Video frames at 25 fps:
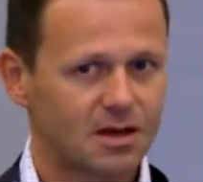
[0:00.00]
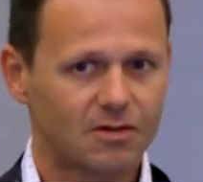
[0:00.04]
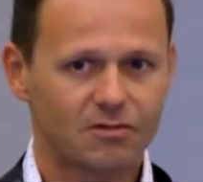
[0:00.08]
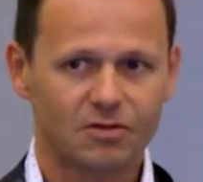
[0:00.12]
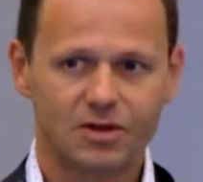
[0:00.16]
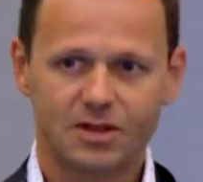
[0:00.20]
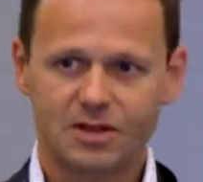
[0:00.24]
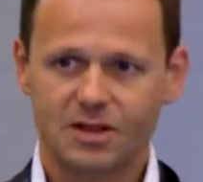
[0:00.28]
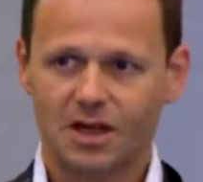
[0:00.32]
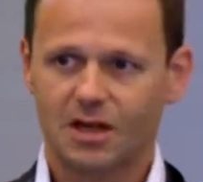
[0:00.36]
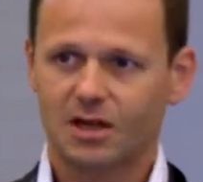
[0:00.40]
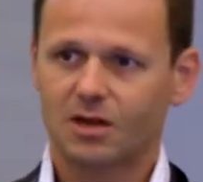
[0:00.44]

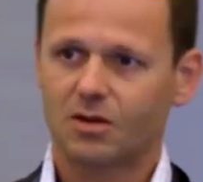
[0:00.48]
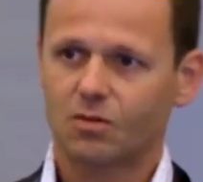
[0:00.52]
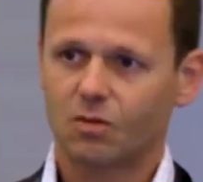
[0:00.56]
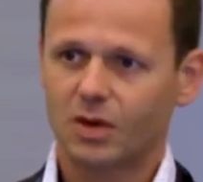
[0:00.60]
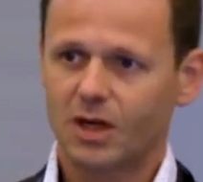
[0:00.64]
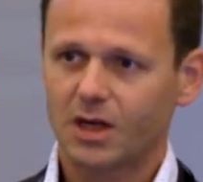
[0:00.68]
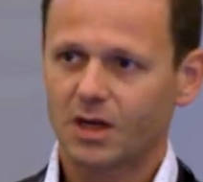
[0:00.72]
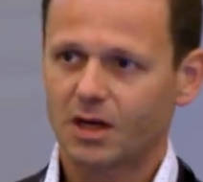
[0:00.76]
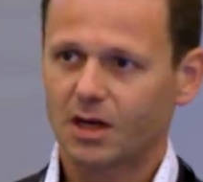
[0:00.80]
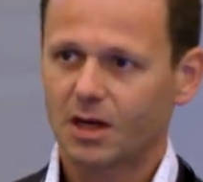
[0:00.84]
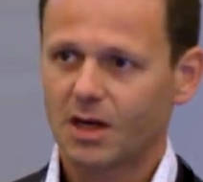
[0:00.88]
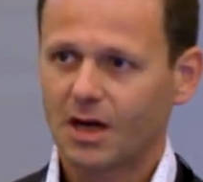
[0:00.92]
every second
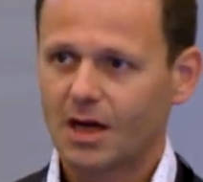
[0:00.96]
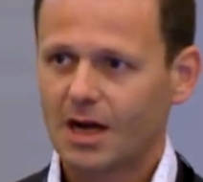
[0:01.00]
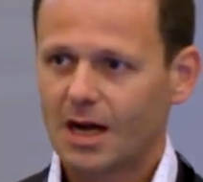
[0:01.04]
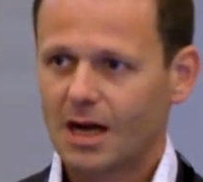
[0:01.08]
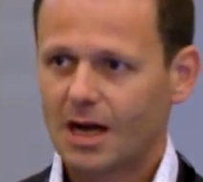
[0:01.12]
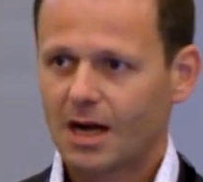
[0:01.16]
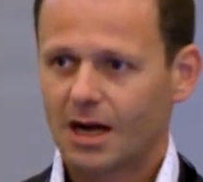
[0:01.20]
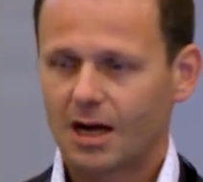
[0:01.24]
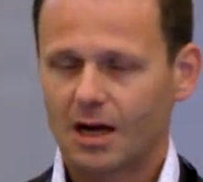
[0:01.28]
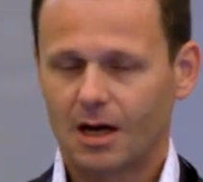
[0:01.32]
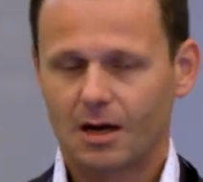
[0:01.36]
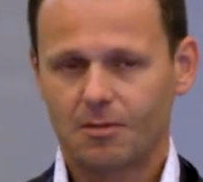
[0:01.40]
week,
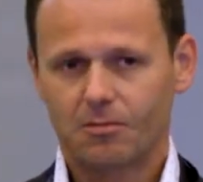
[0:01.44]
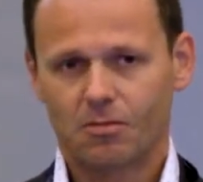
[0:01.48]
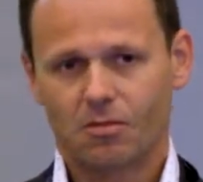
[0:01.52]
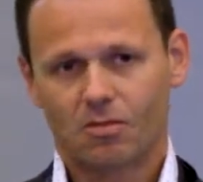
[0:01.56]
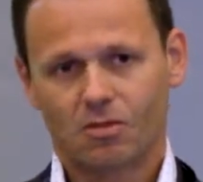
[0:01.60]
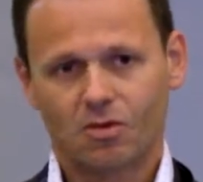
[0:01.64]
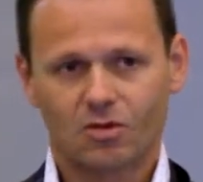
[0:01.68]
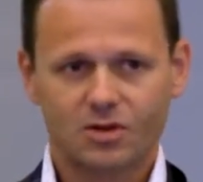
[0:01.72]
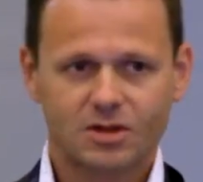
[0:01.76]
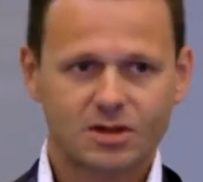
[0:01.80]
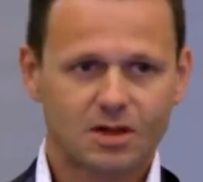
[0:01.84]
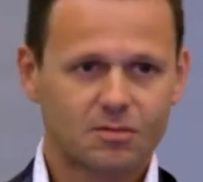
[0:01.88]

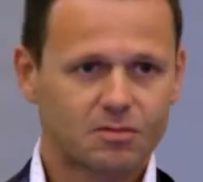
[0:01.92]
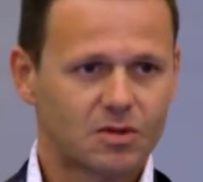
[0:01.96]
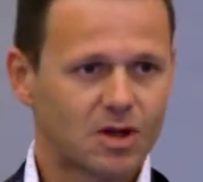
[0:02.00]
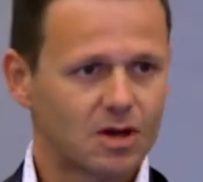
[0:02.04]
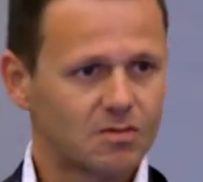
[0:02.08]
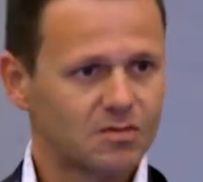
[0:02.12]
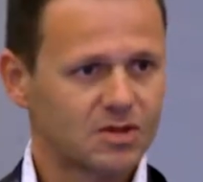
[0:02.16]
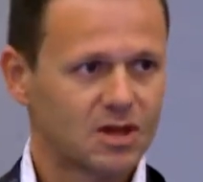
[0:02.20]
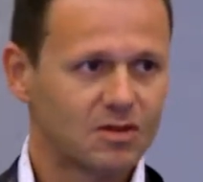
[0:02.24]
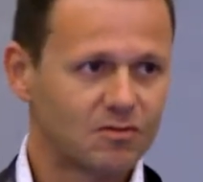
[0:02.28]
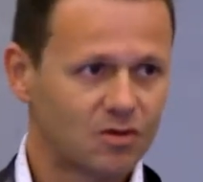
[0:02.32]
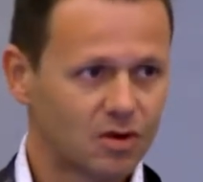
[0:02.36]
or
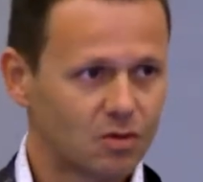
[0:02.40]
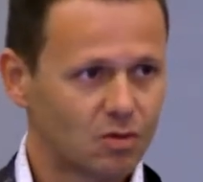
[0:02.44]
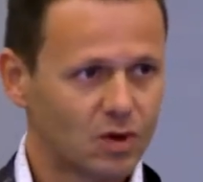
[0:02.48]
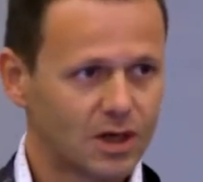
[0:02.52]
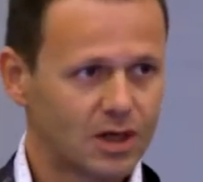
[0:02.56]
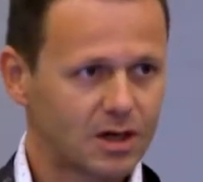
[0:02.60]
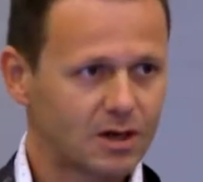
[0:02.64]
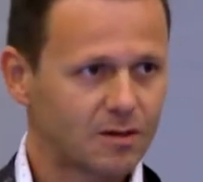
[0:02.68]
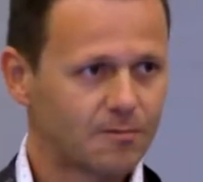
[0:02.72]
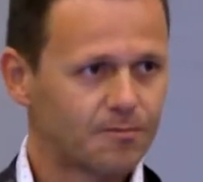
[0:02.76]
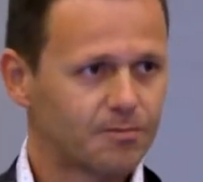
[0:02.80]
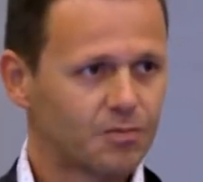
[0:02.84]
sometimes every
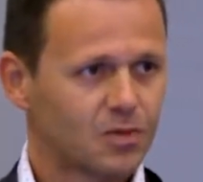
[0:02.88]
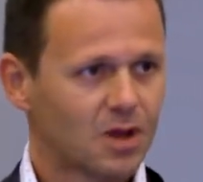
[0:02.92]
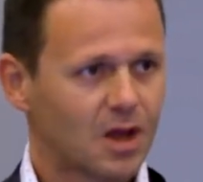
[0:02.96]
week.